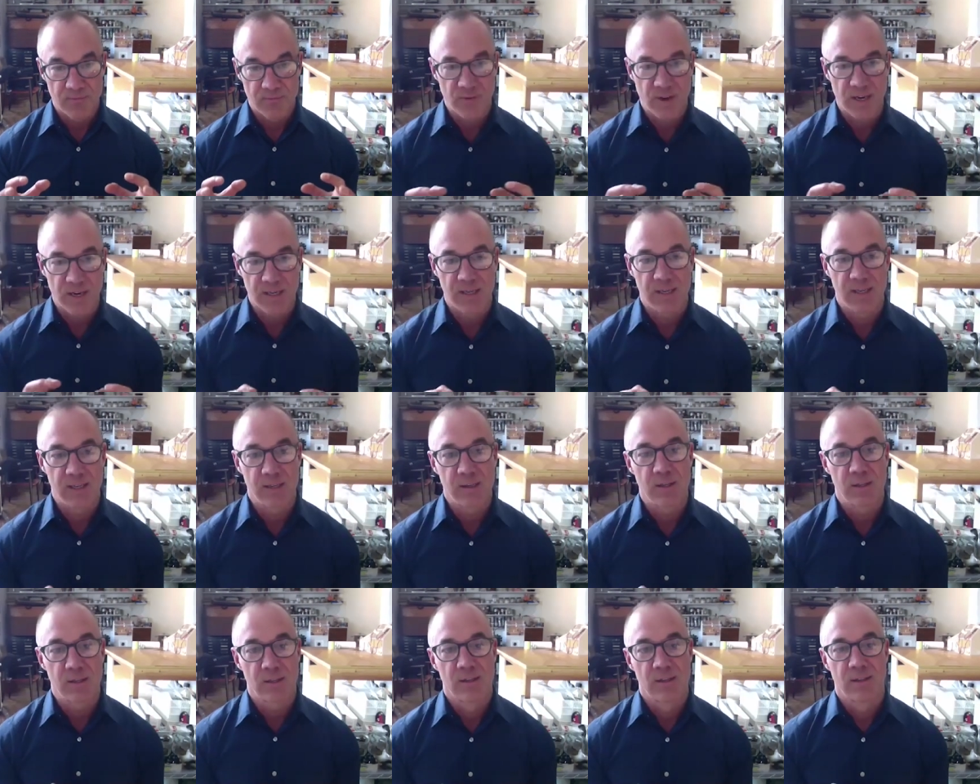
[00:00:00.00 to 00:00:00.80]

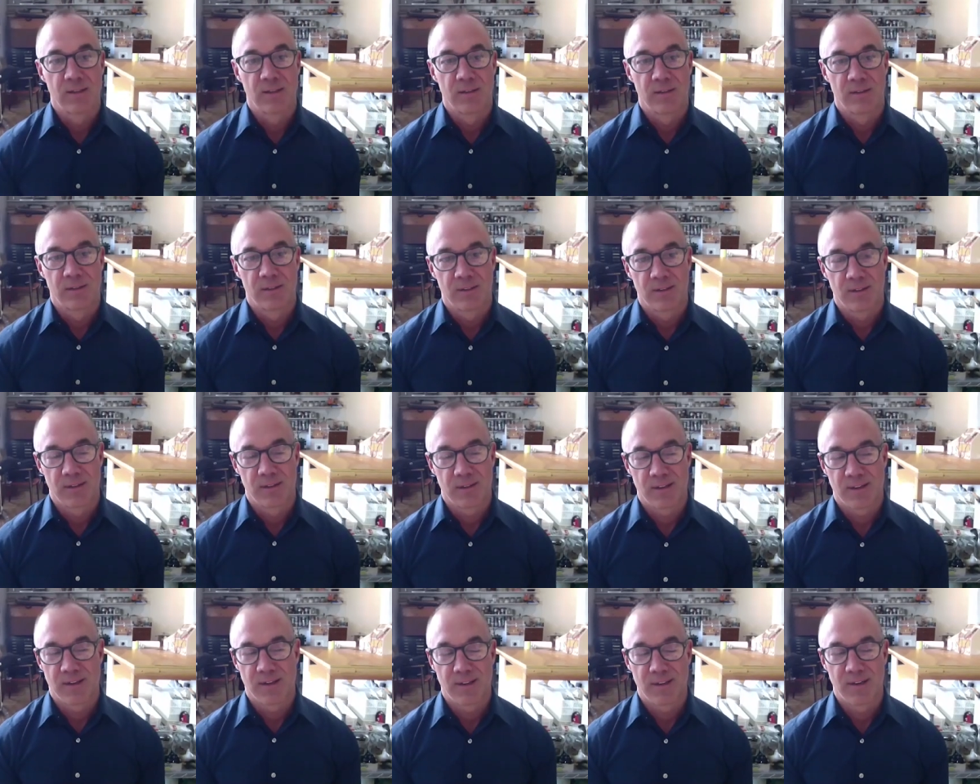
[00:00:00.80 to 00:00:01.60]
fighting
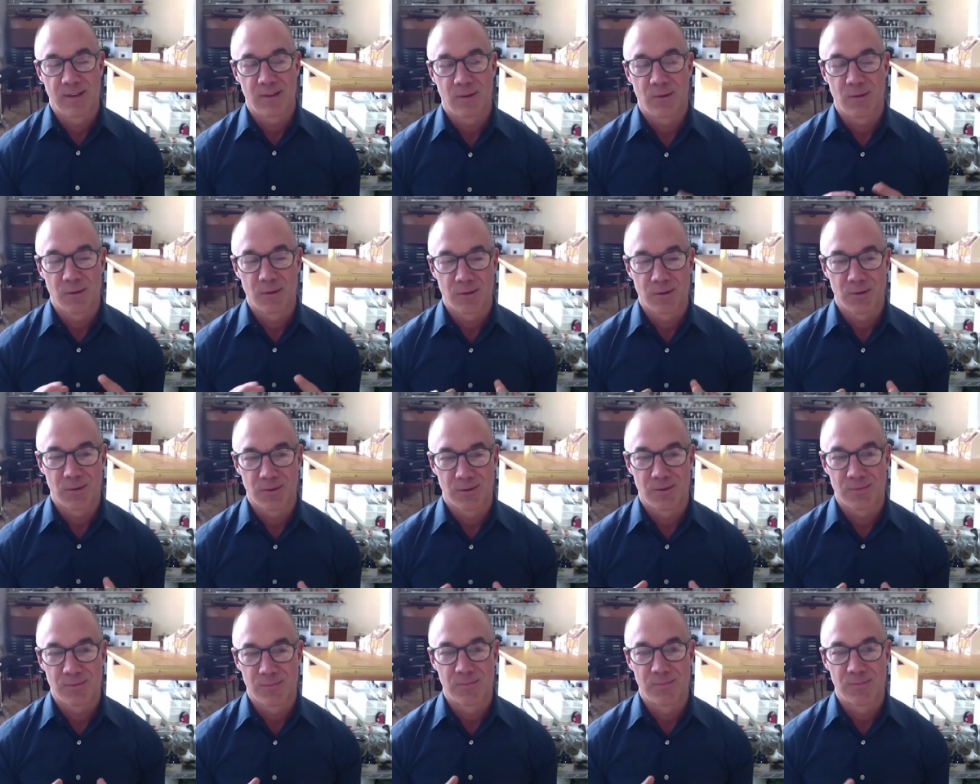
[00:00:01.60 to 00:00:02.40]
uh, or,
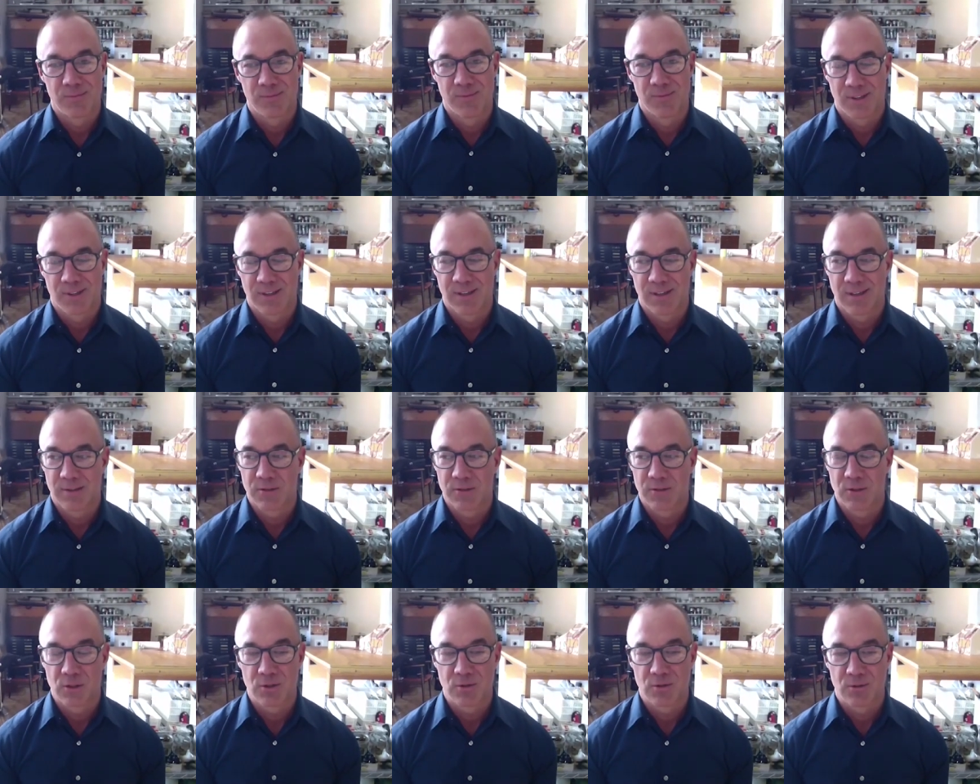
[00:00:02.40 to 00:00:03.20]
or uh,
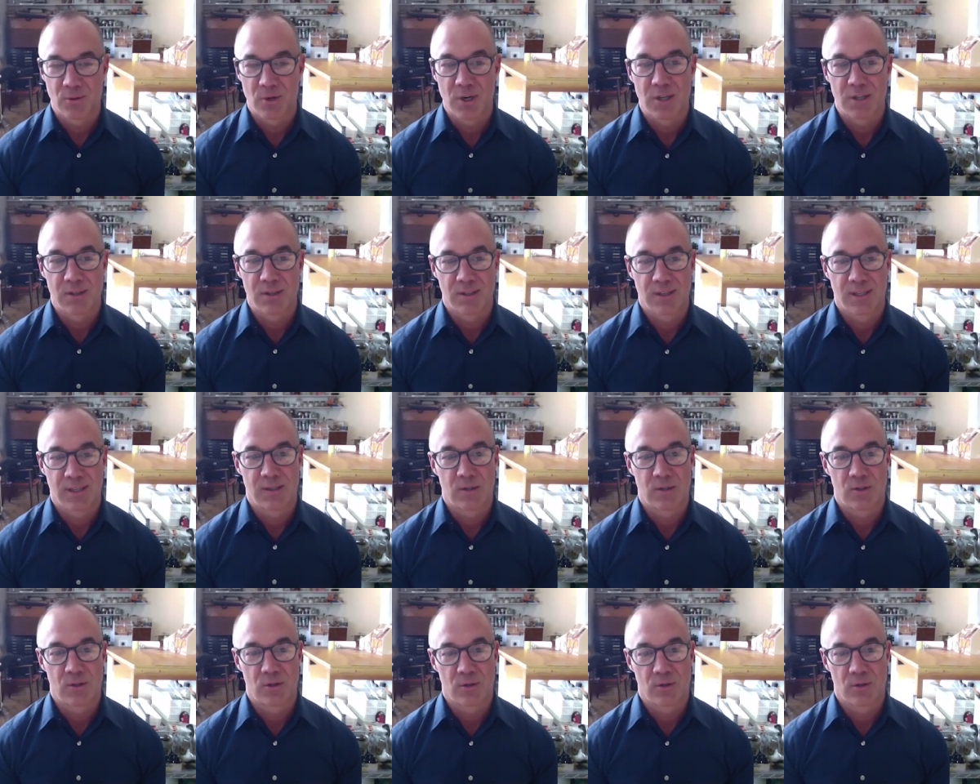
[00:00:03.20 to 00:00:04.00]

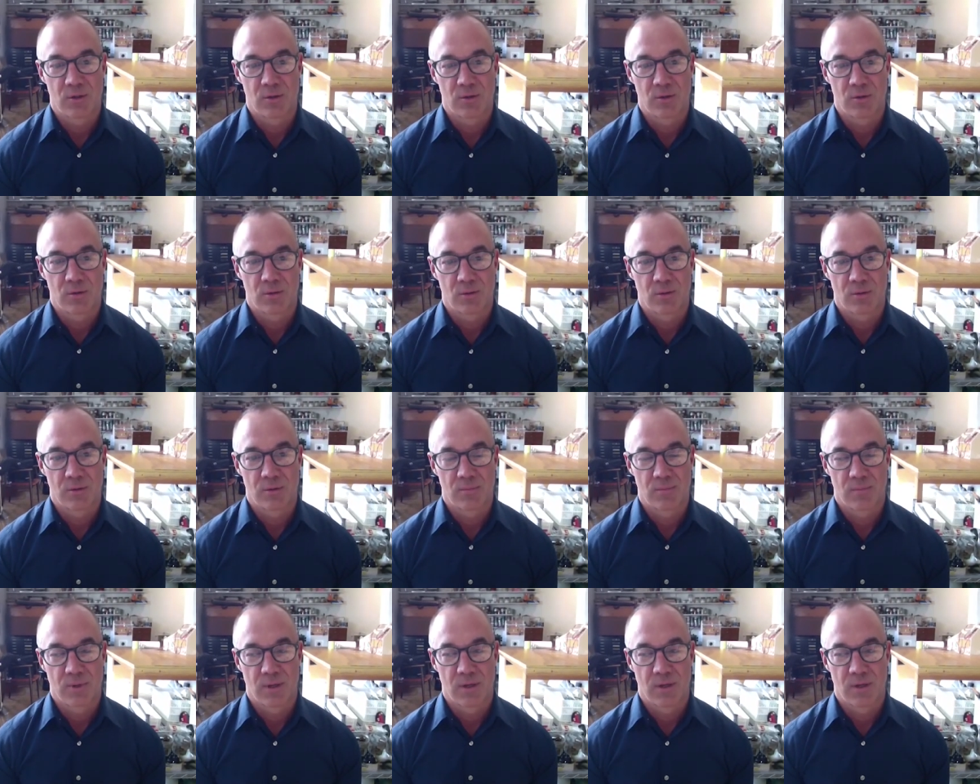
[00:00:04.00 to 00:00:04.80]
struggling to
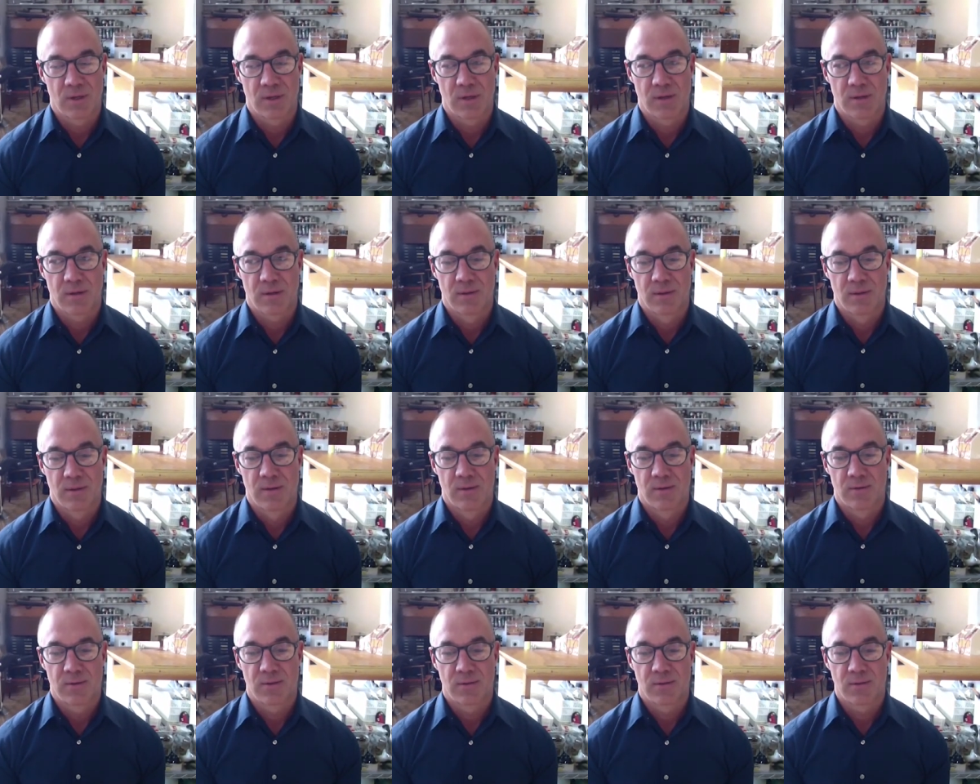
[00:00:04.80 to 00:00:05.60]
uh,
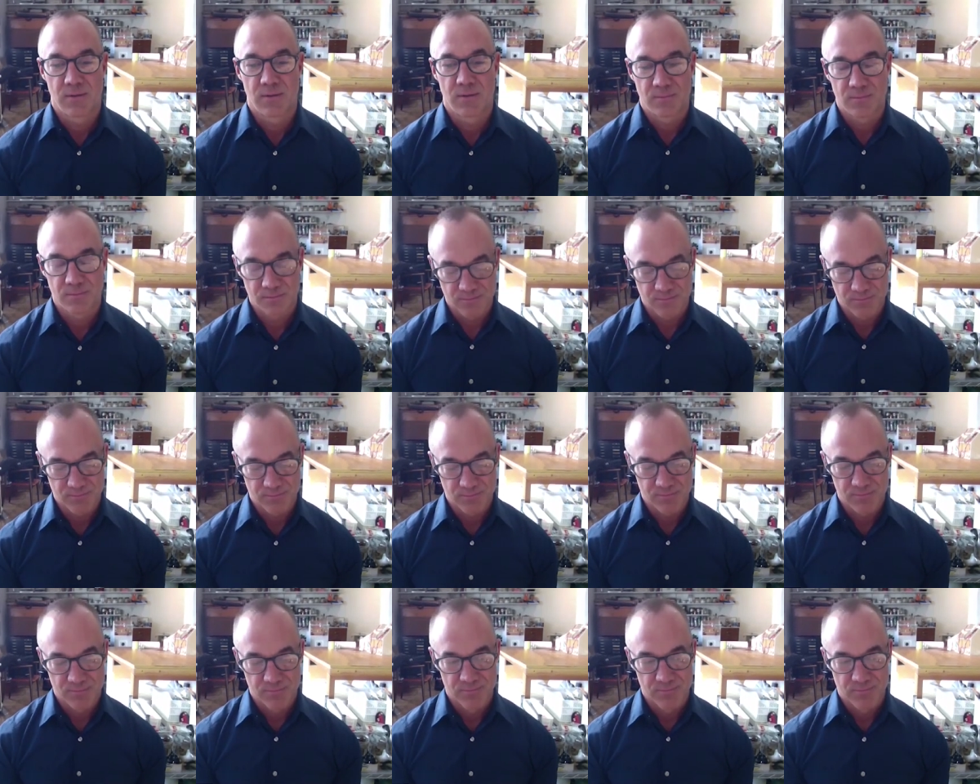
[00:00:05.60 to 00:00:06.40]
to
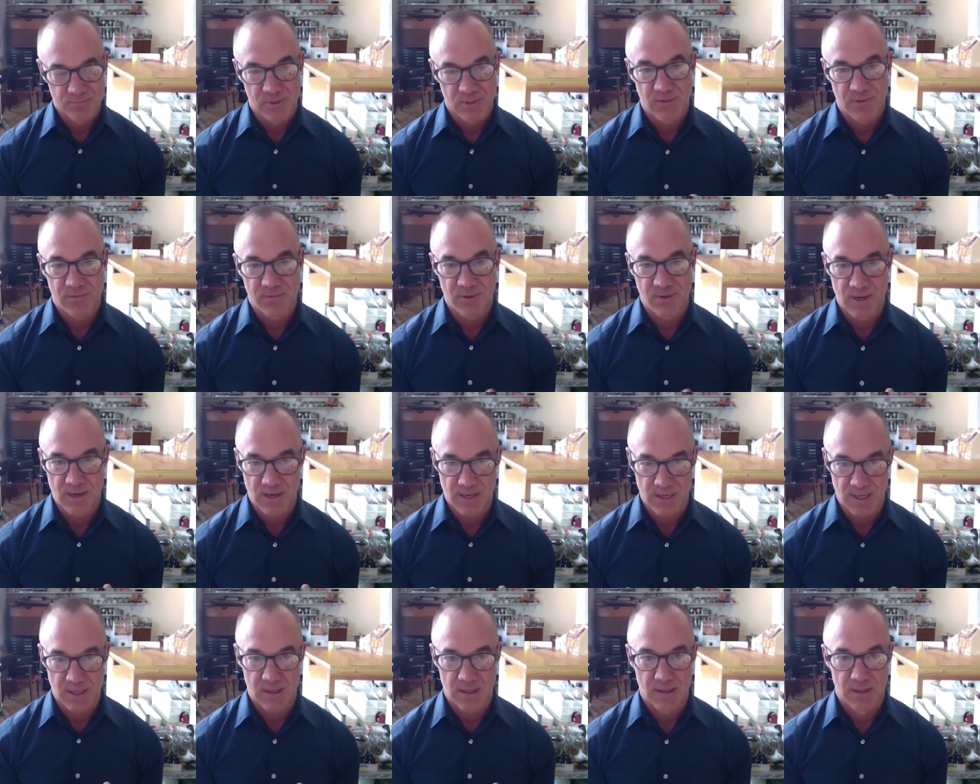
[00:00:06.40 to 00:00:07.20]

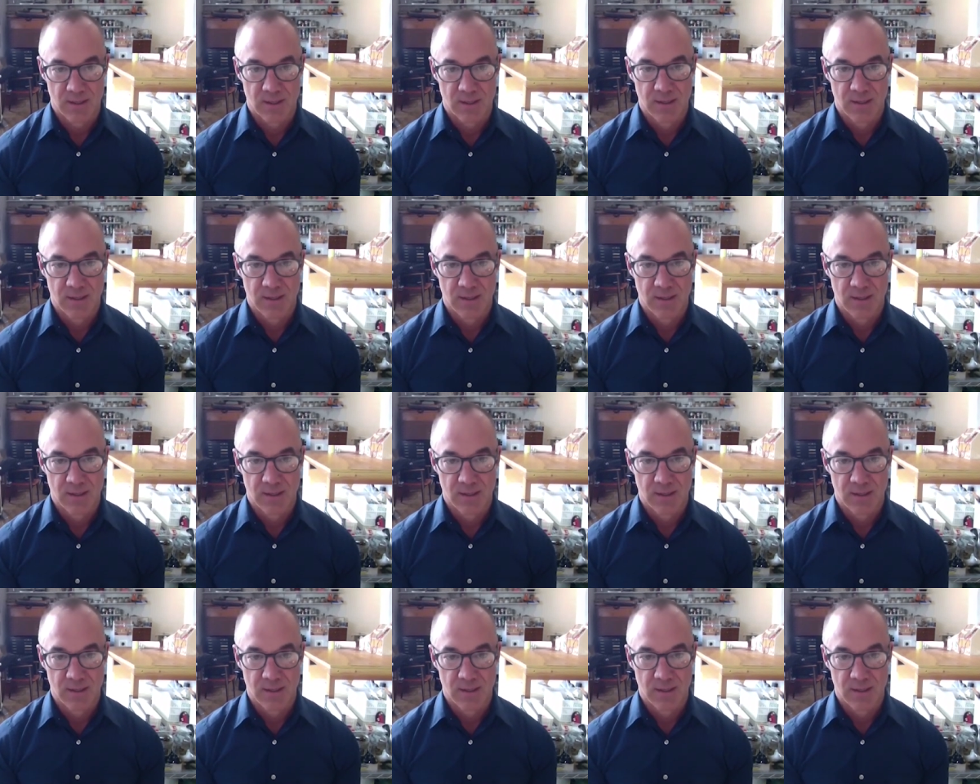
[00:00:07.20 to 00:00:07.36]
define.